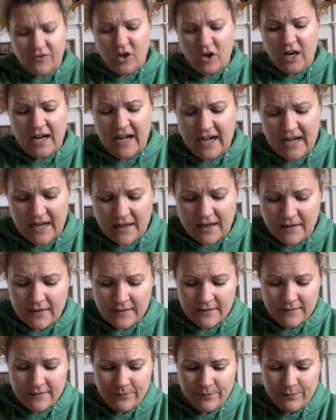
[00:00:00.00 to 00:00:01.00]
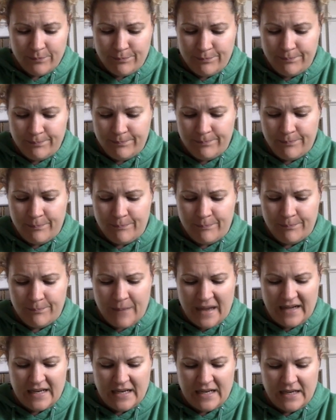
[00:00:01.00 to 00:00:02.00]
free.
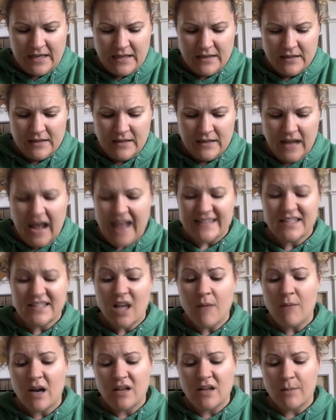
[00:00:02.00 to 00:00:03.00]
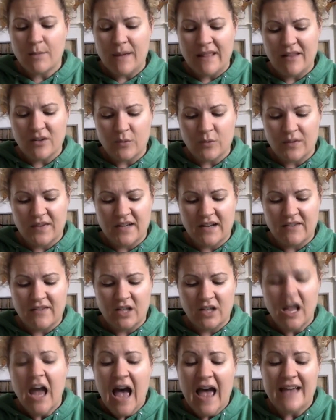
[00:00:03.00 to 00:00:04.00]
Betty, I saw Martha Bellows with the devil.
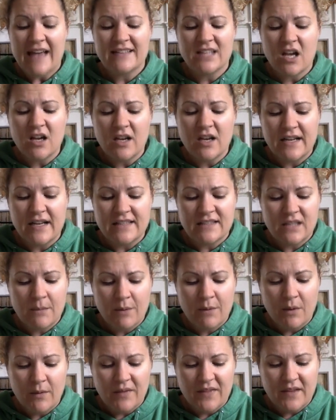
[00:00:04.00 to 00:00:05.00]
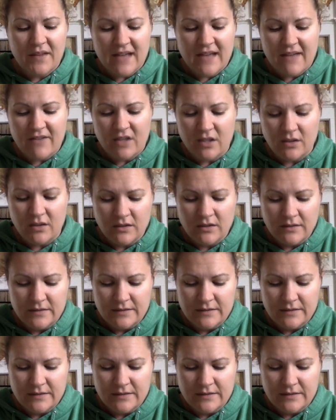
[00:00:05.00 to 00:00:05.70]
I saw Goody Cibber with the devil.